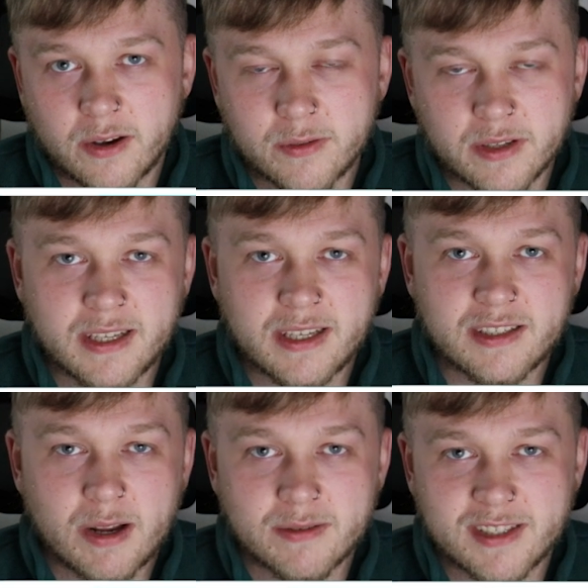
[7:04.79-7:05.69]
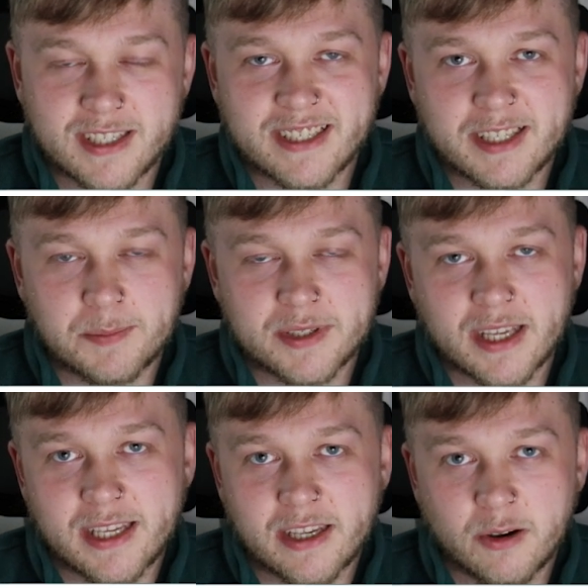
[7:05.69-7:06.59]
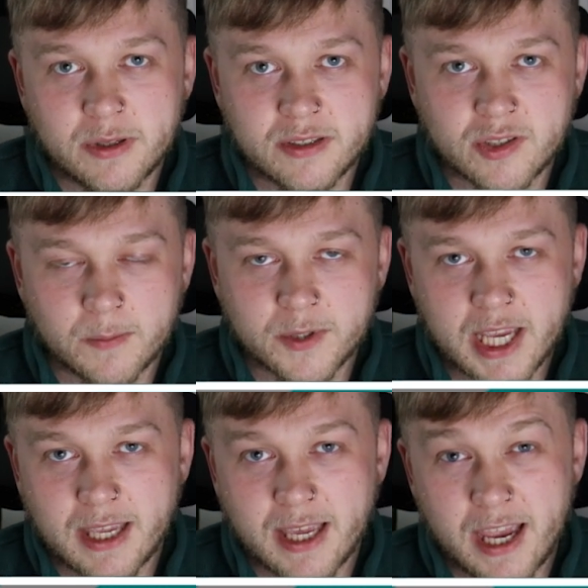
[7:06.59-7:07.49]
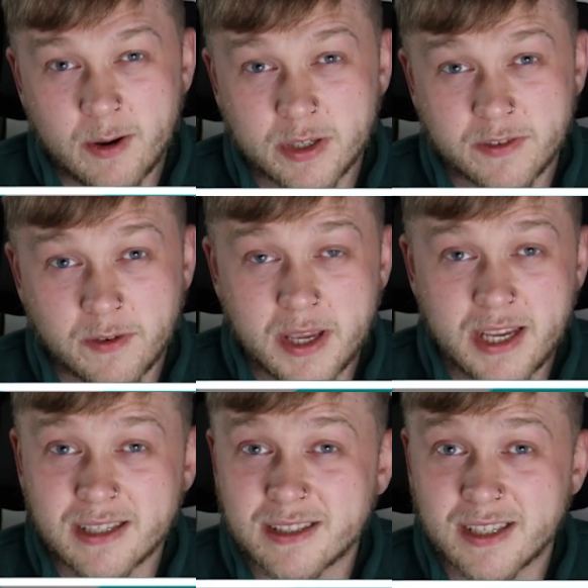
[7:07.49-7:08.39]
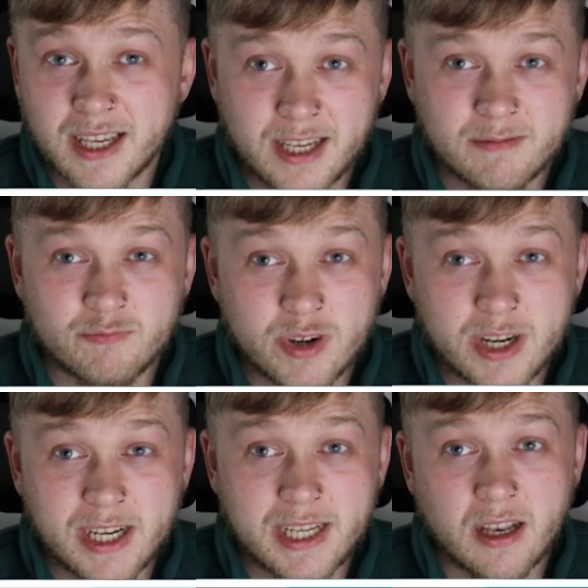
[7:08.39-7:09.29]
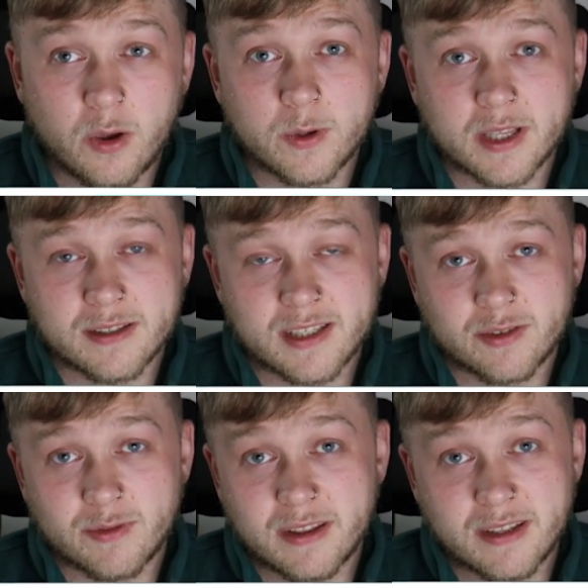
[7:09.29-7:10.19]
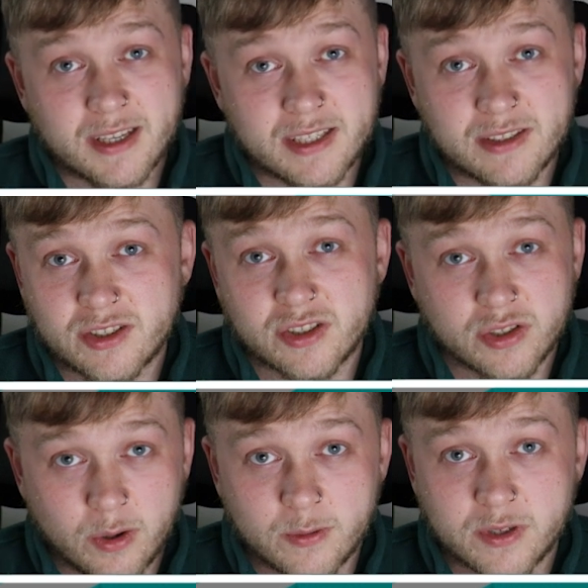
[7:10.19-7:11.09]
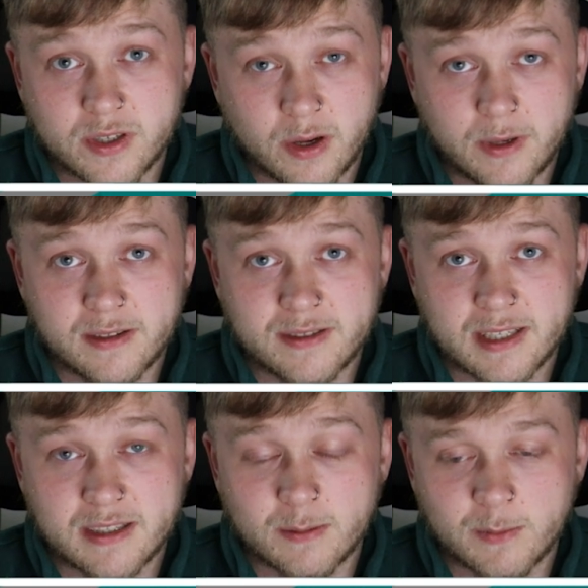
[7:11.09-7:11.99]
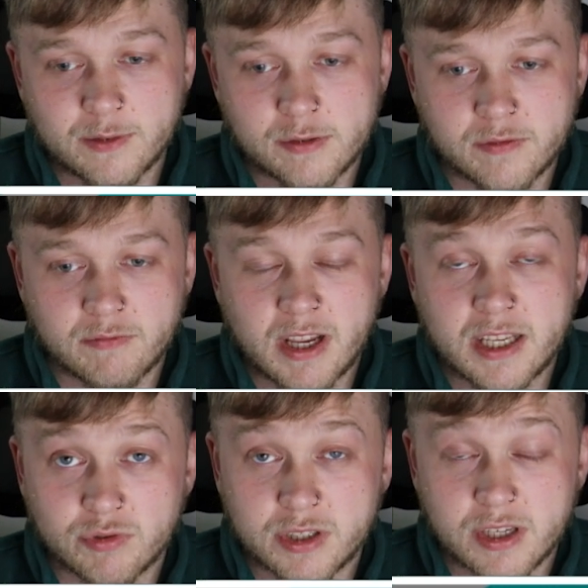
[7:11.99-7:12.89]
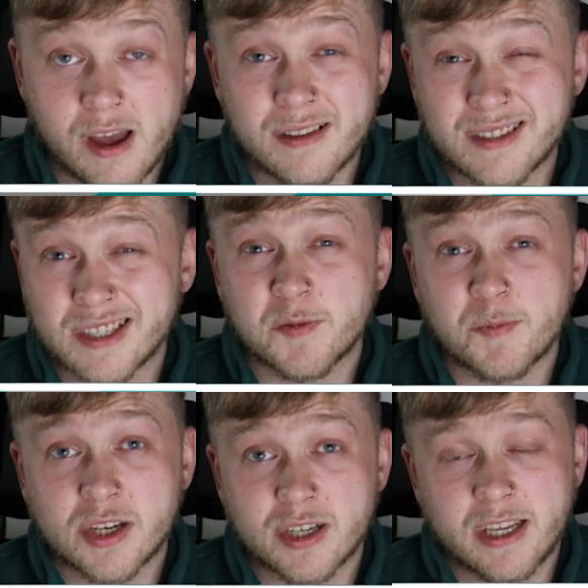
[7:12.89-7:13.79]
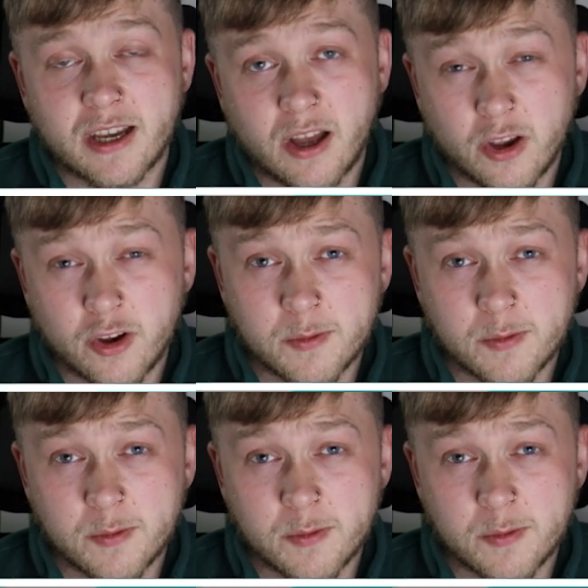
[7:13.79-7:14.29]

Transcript: I think he's around 60% EO in the top 10k, which for me is really low considering he's so consistent with his returns, especially at home.